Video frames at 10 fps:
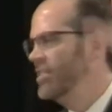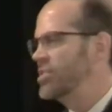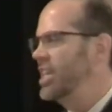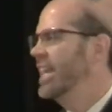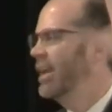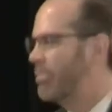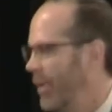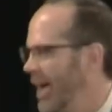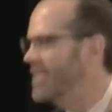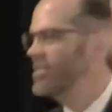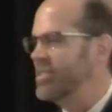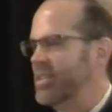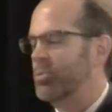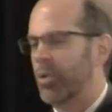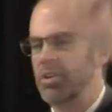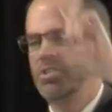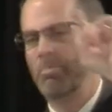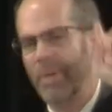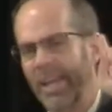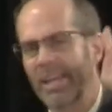and singing praises and
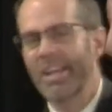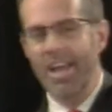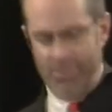worshiping.